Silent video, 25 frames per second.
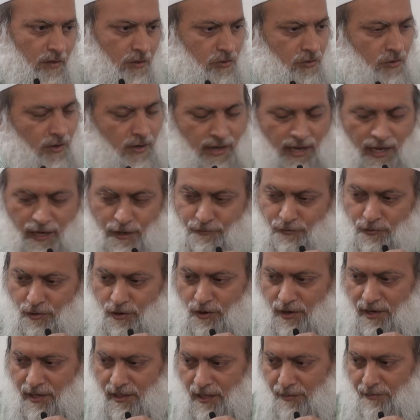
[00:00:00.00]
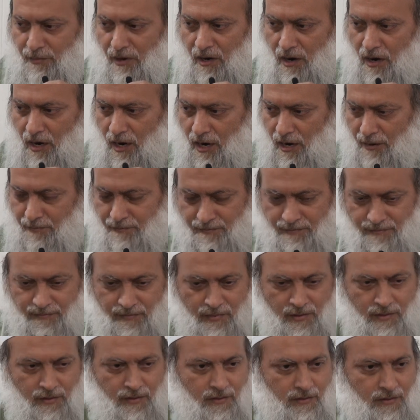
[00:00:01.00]
So again, if we look at the Maqam,
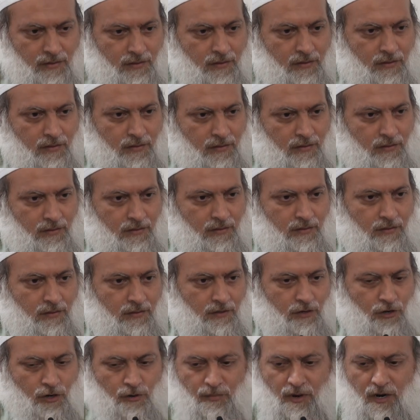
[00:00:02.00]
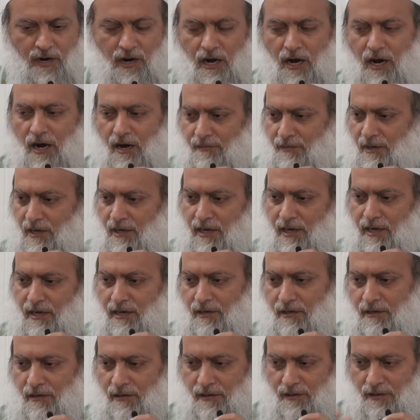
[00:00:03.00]
you know, Maqam,
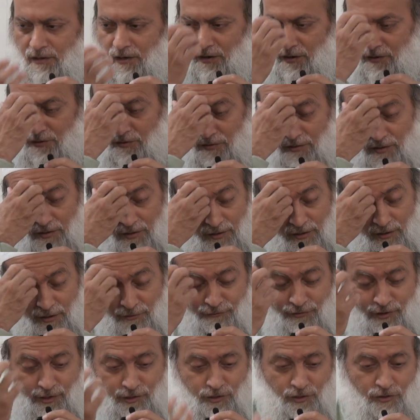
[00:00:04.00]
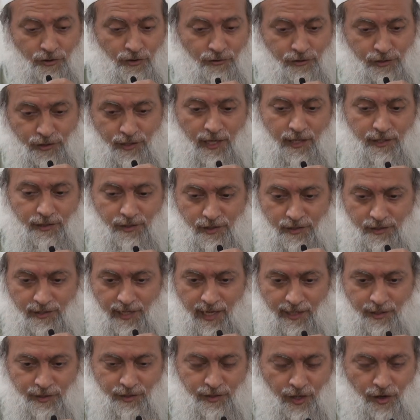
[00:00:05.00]
again, you know, the physical sense is
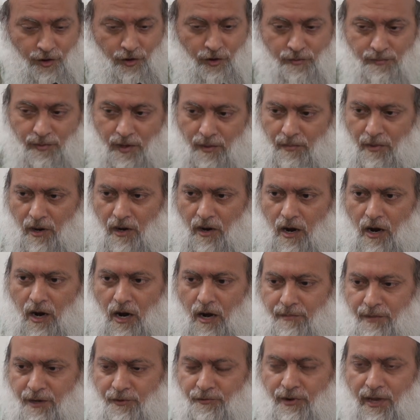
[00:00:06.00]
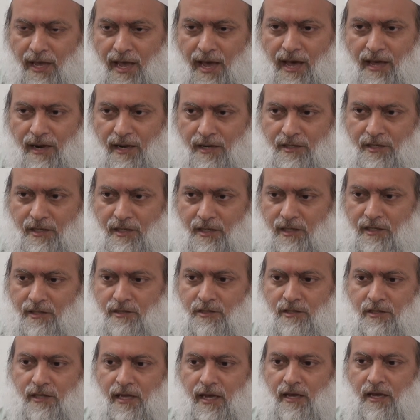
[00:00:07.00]
that stone, but Maqam in reality
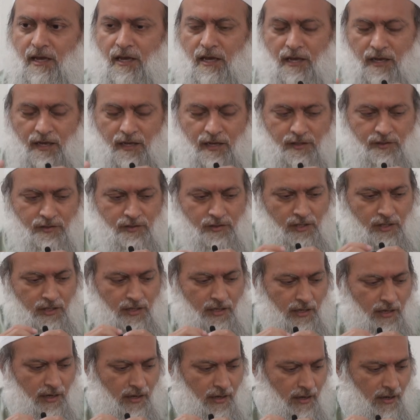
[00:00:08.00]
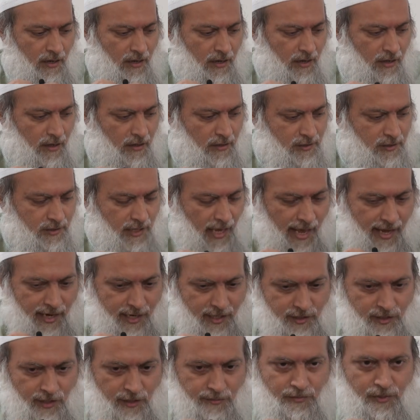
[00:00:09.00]
is the
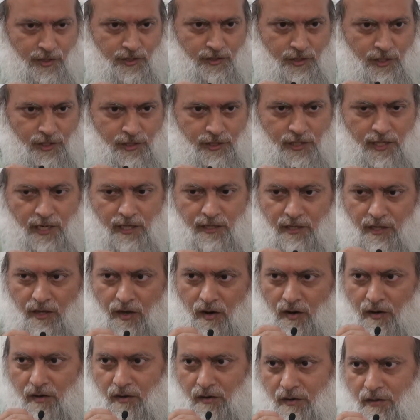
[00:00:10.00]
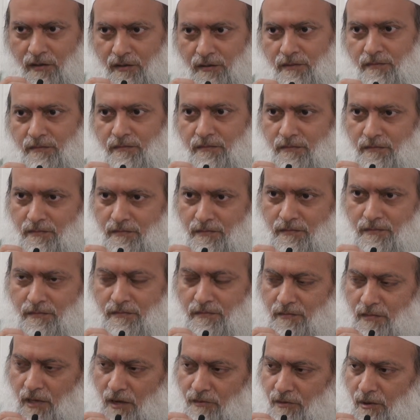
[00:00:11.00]
status and position and the honor
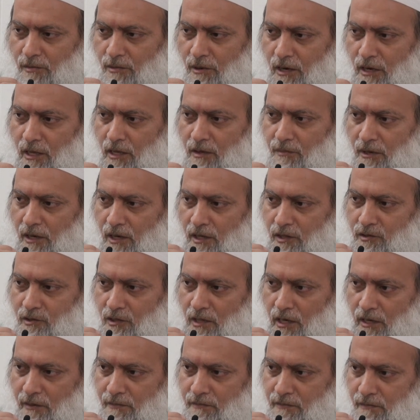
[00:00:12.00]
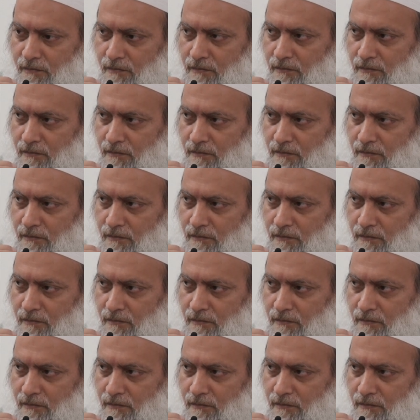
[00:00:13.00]
of Ibrahim al-Islam.